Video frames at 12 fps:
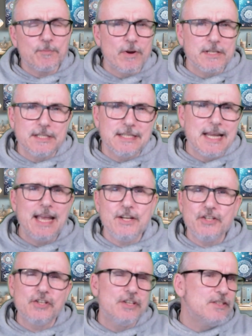
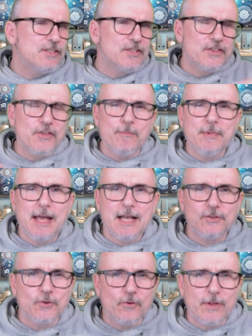presentations,
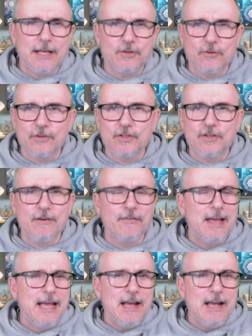thumbnails, all that sort of stuff.